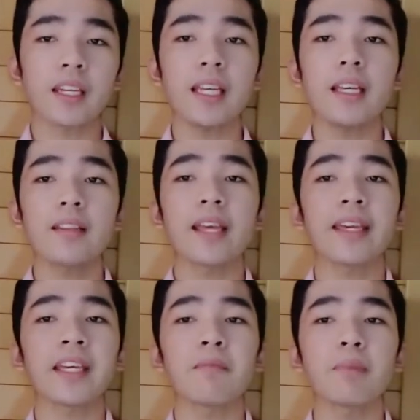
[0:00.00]
3, they
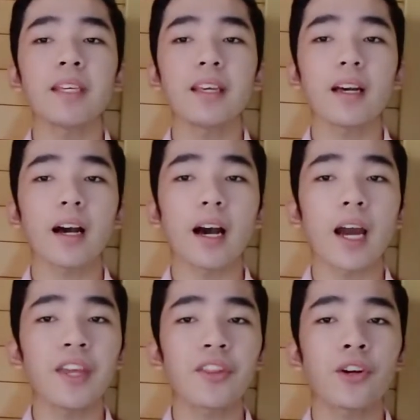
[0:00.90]
can be
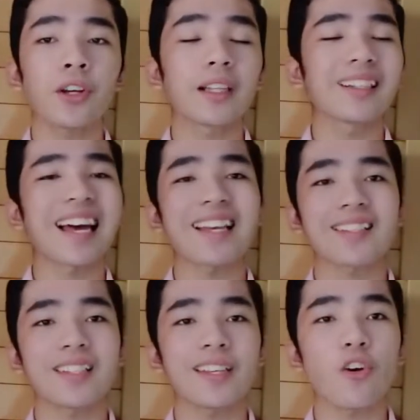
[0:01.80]
either
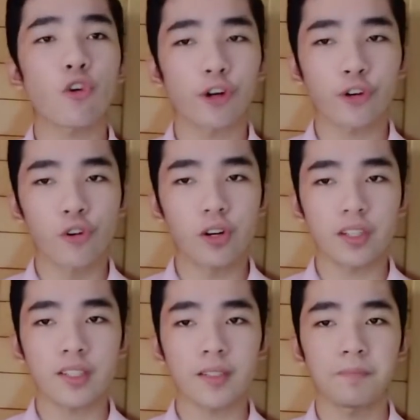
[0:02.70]
glassy or
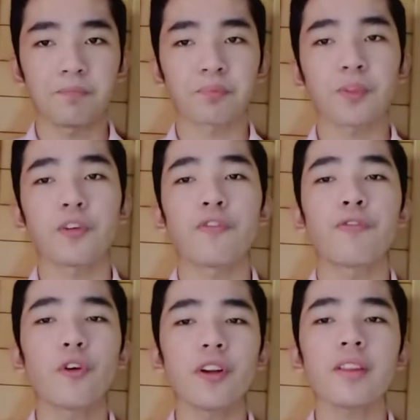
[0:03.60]
coarse.
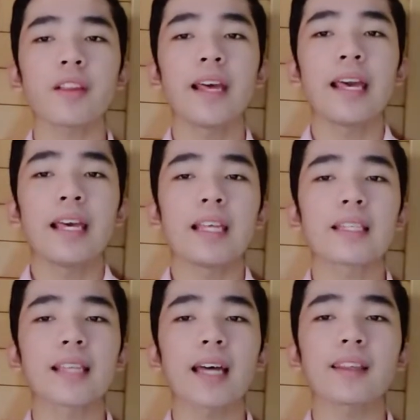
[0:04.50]
Fourth
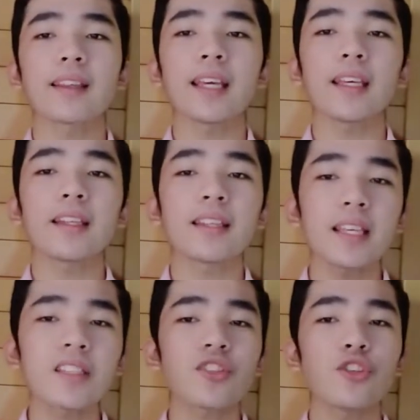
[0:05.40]
is that
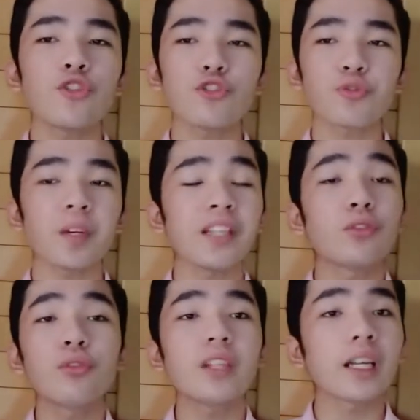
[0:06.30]
these usually
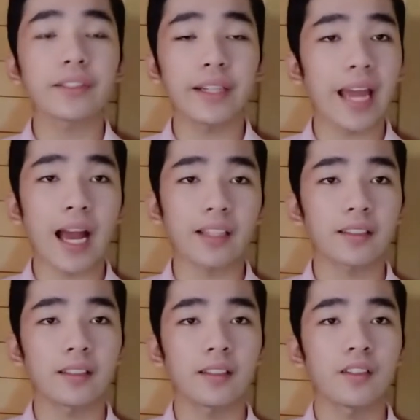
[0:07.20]
do not
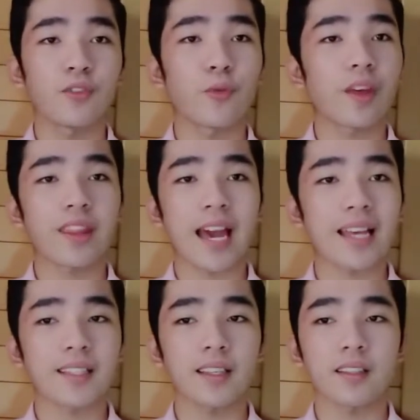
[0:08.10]
react with
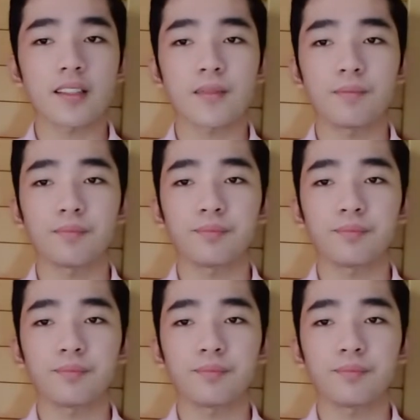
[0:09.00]
acids.